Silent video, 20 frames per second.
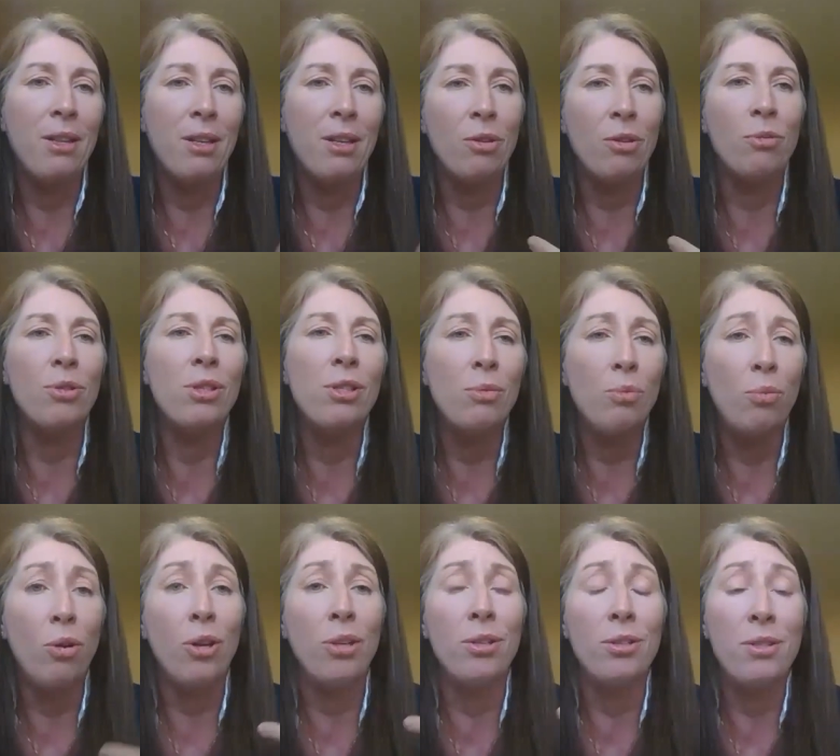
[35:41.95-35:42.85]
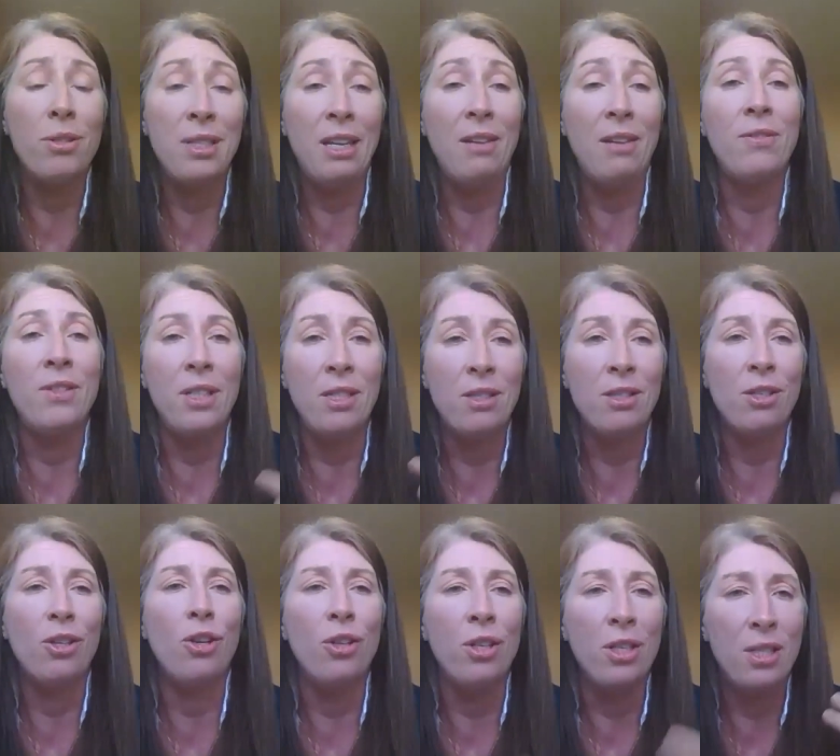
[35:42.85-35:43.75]
they're going to want safety,
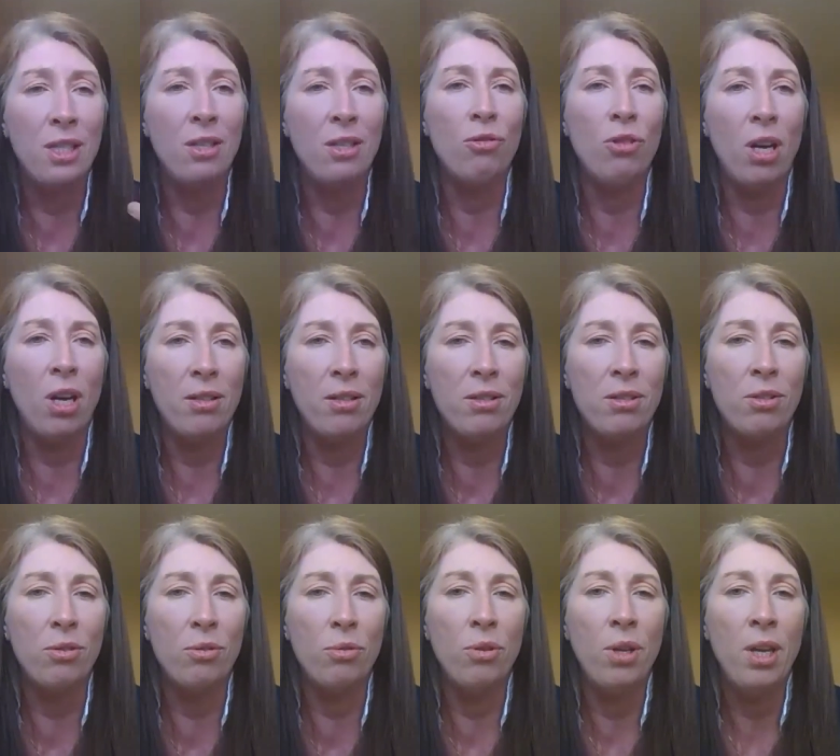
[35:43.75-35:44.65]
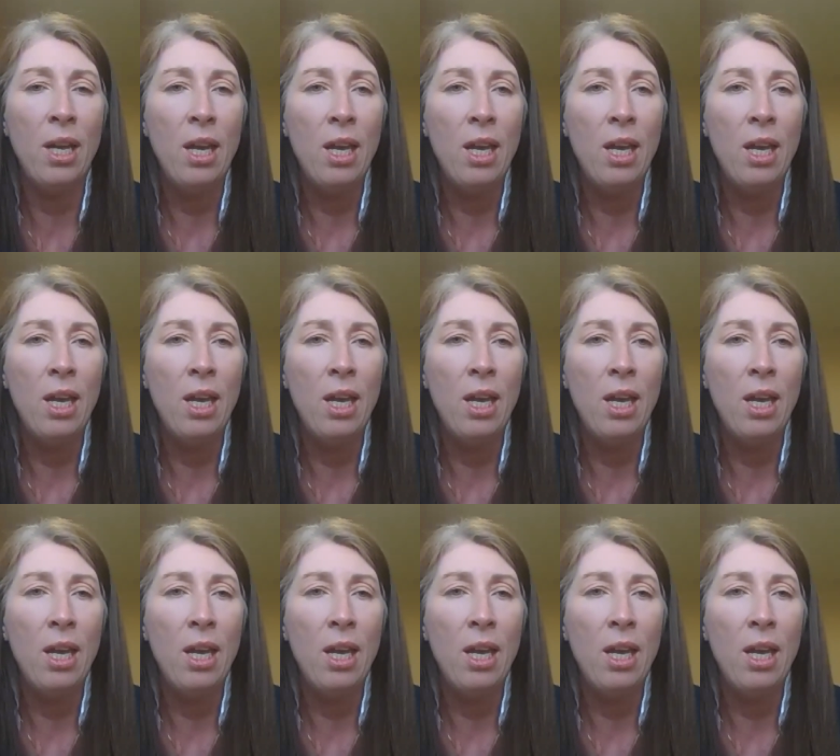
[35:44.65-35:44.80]
security and trust. So